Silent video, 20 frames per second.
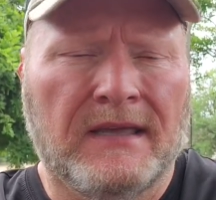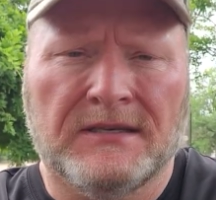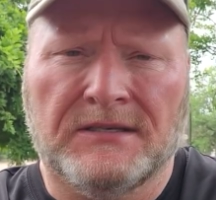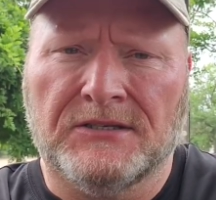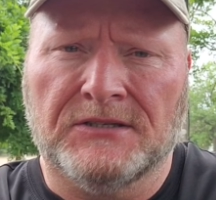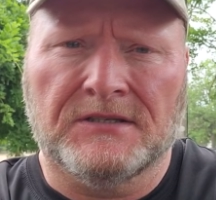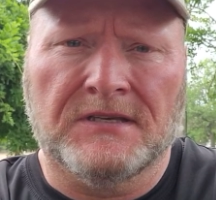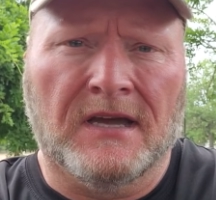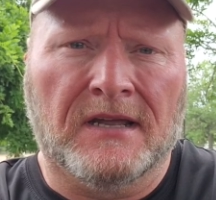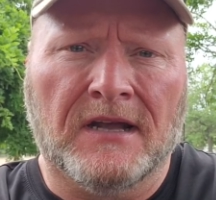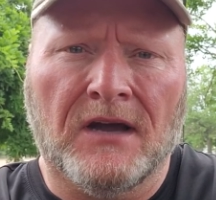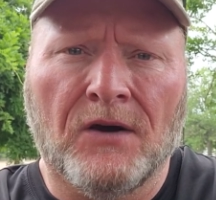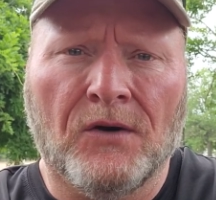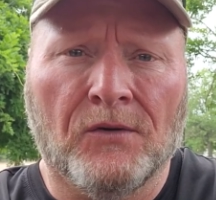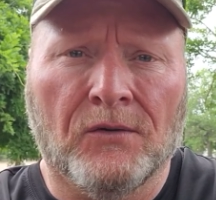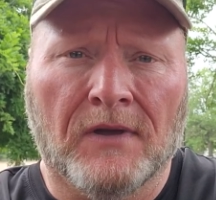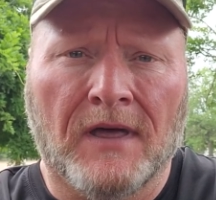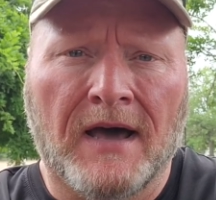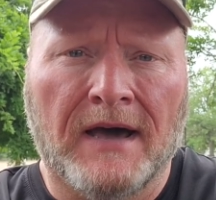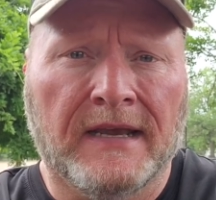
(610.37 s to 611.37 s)
It's just not a
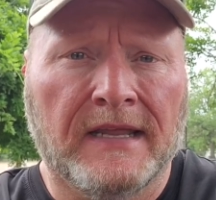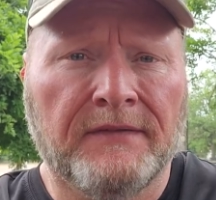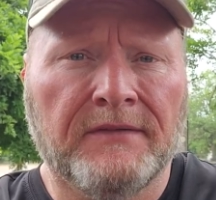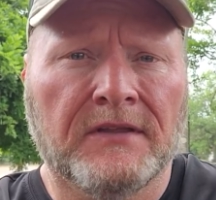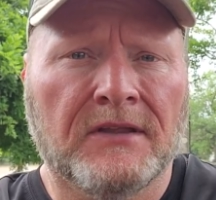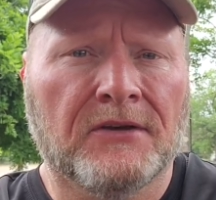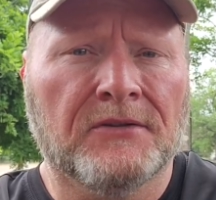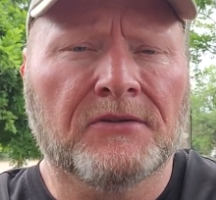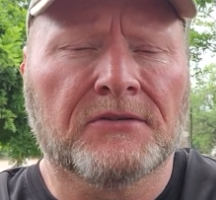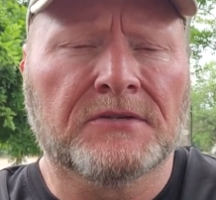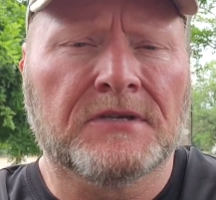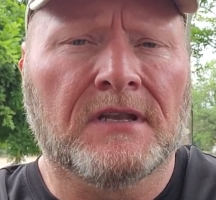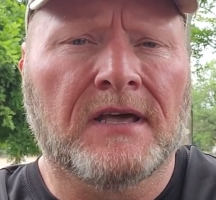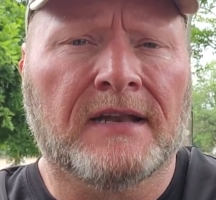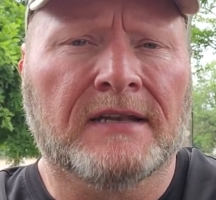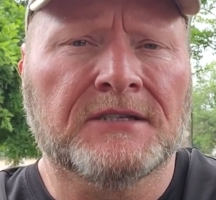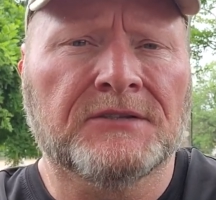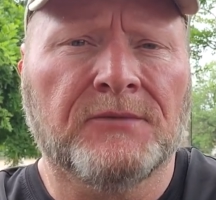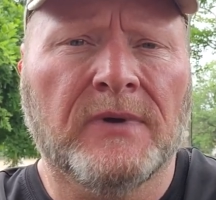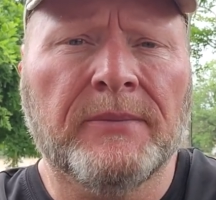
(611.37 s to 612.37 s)
whole lot, even though there's a
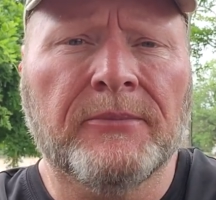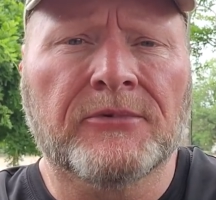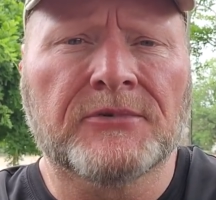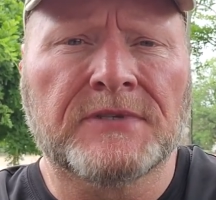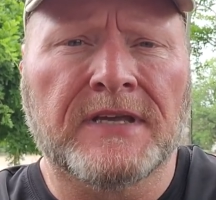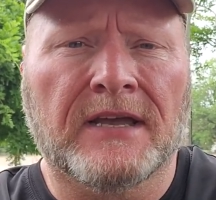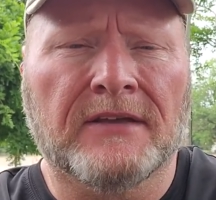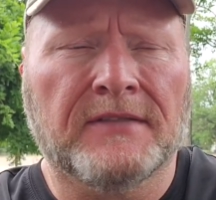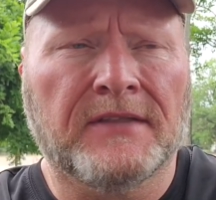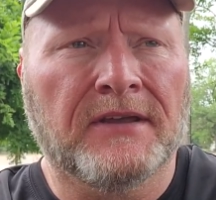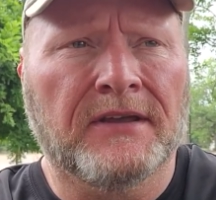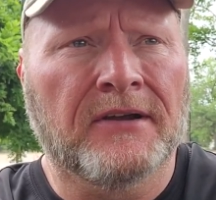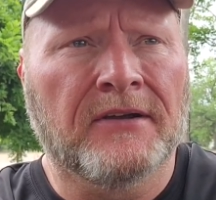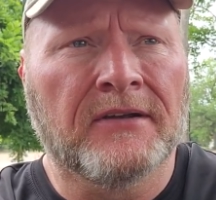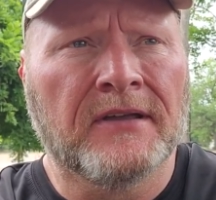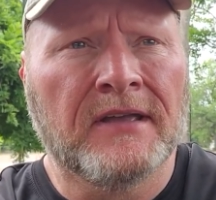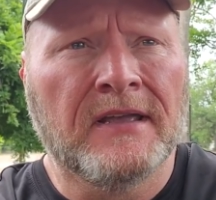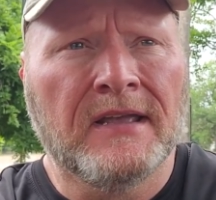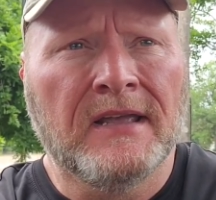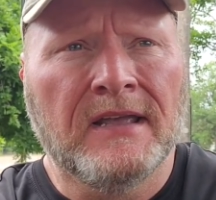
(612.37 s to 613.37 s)
lot of swimmers out
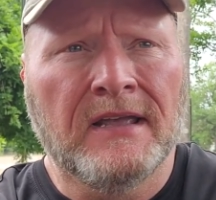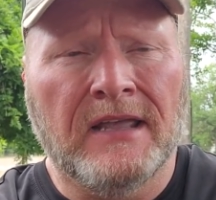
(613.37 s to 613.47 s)
there.